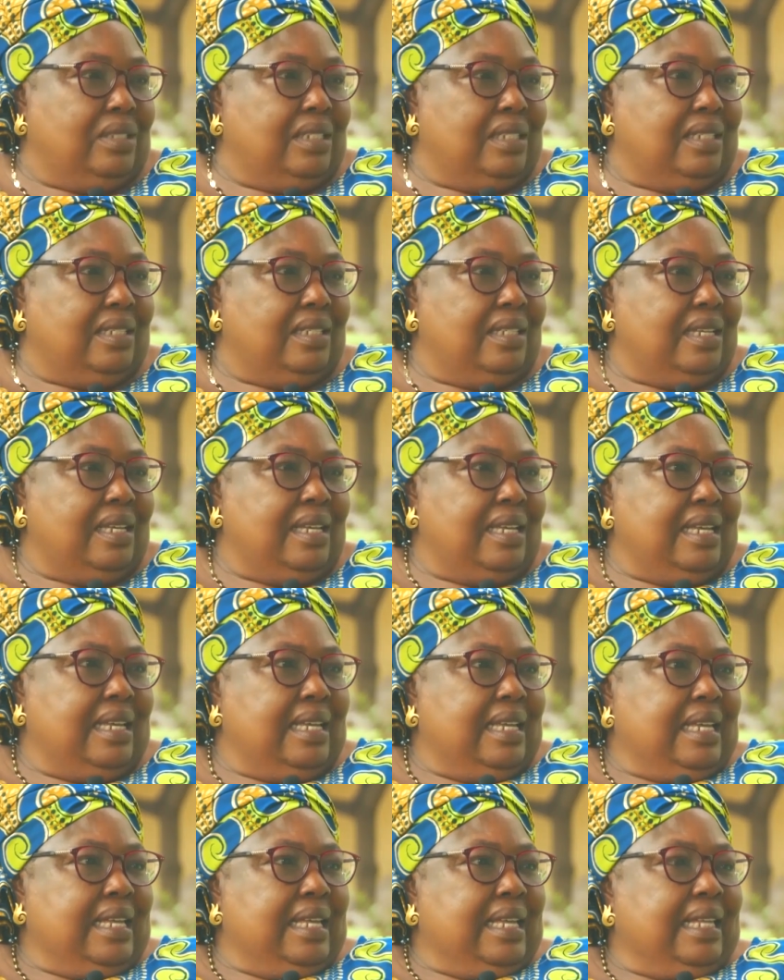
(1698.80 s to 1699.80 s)
teach.
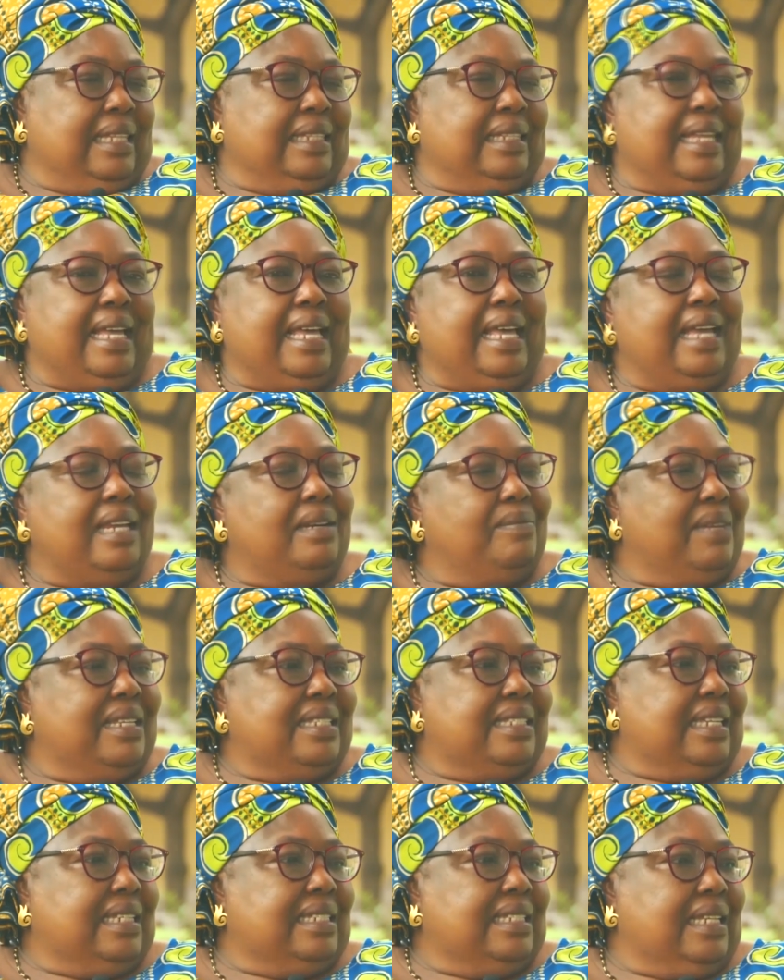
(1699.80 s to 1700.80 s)
The
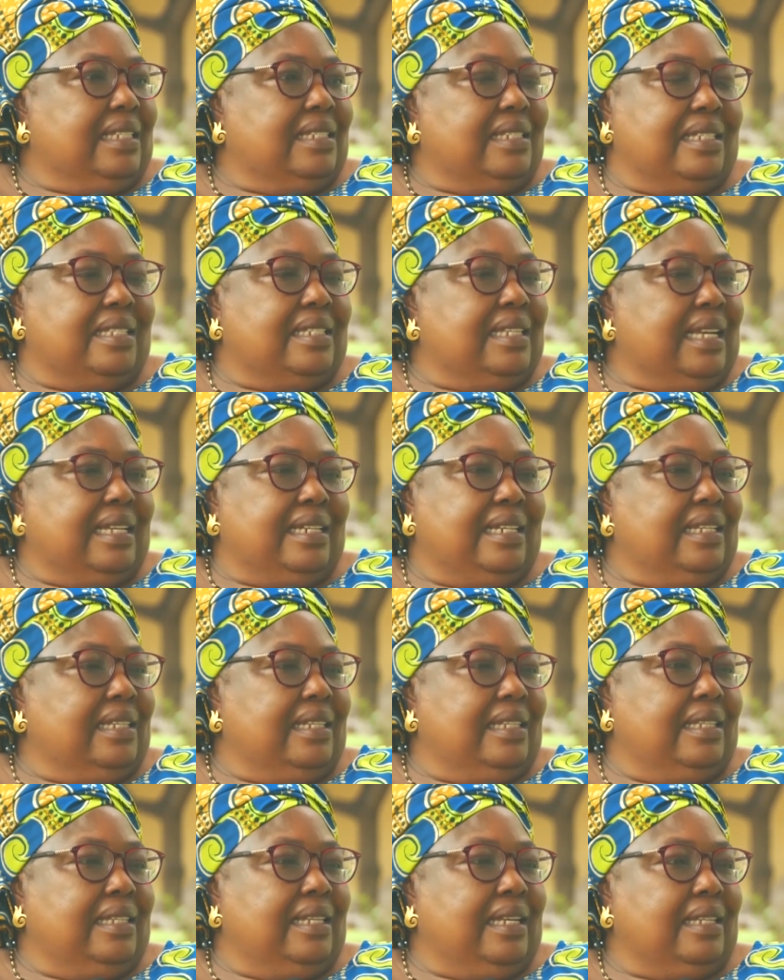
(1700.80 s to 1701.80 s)
headmaster just
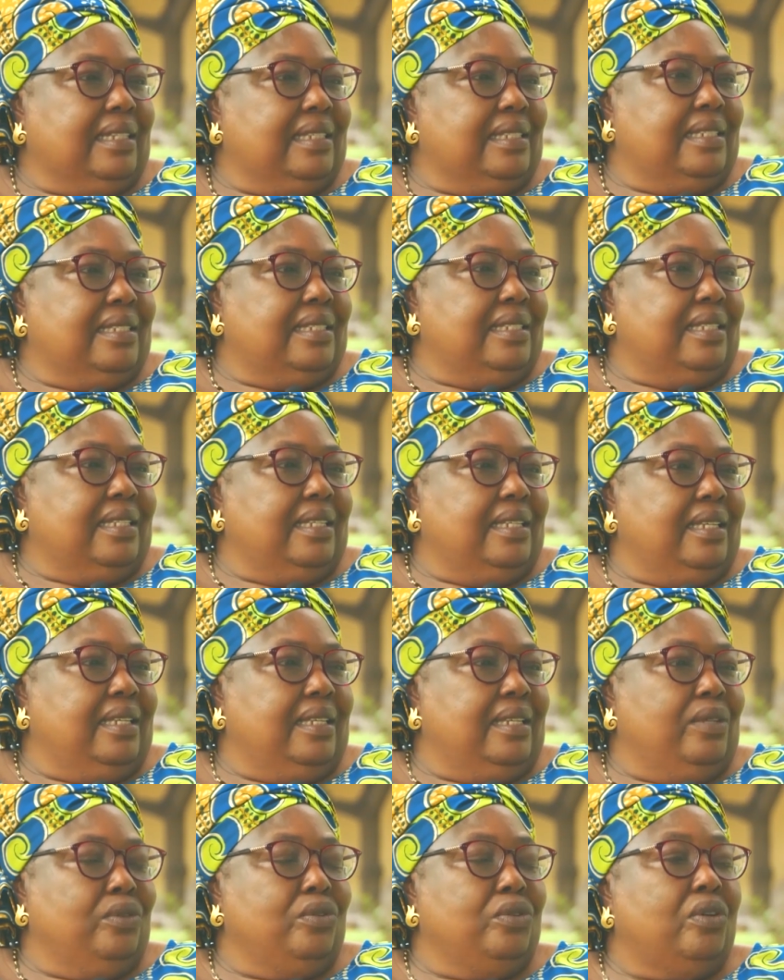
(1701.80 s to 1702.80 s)
decided that
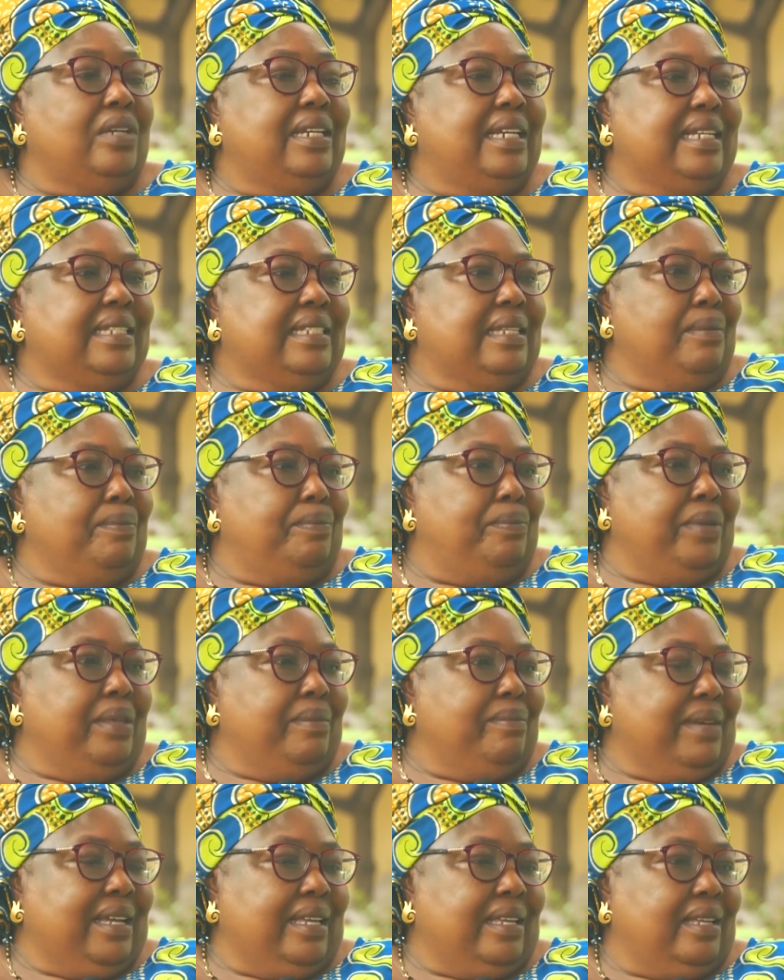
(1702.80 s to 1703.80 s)
you not let them pay
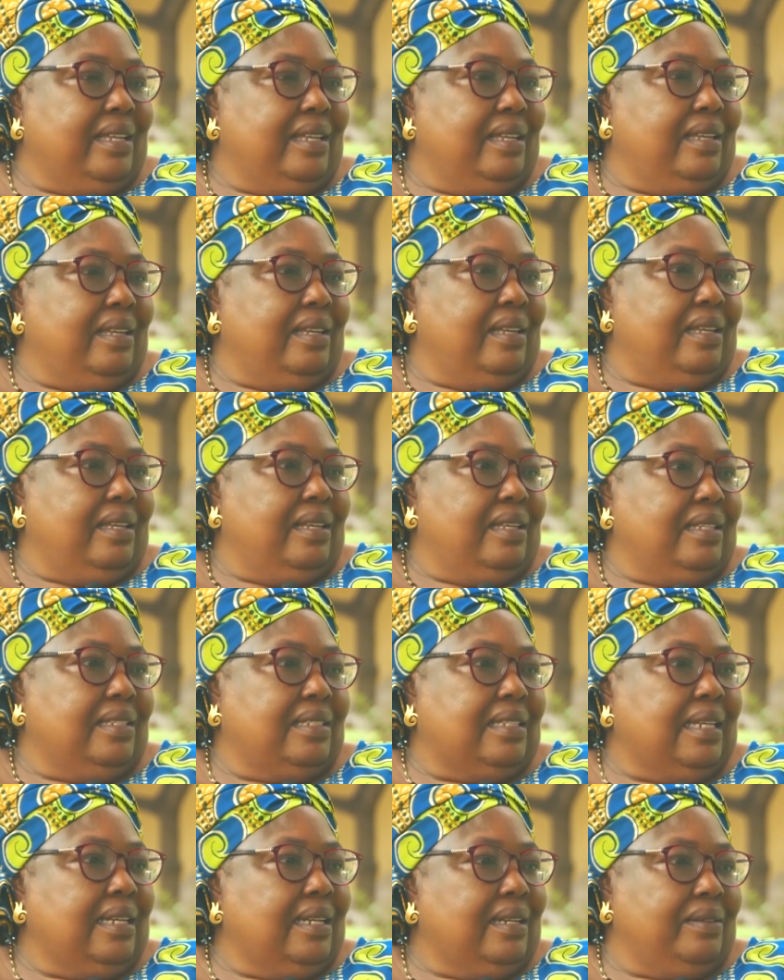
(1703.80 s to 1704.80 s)
my
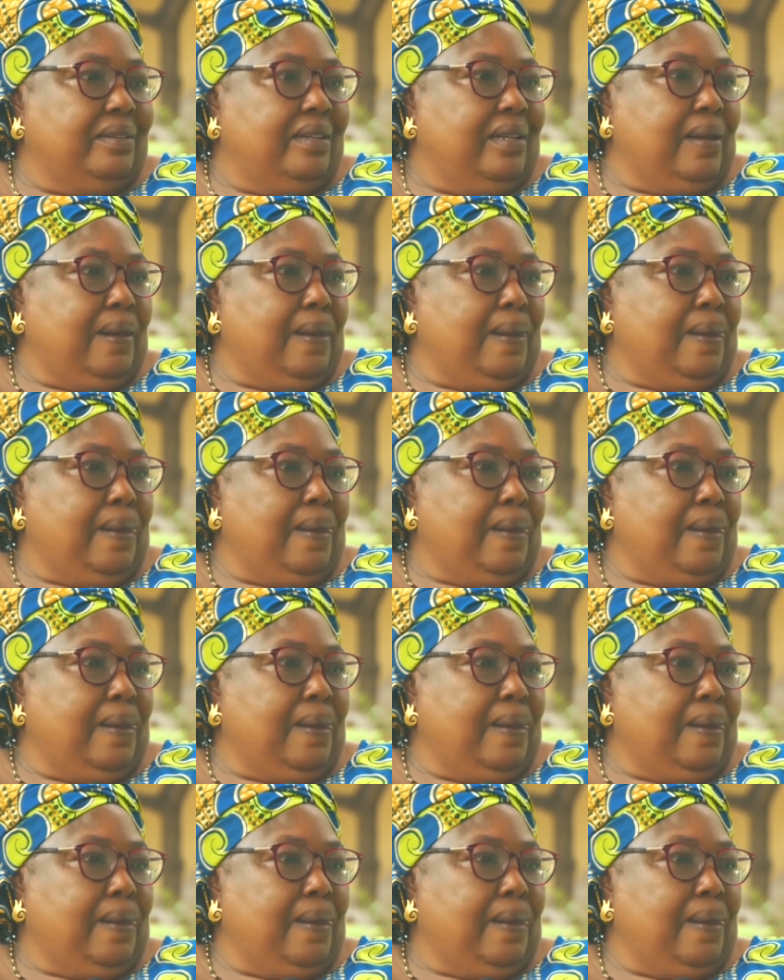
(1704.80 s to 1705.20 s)
salary.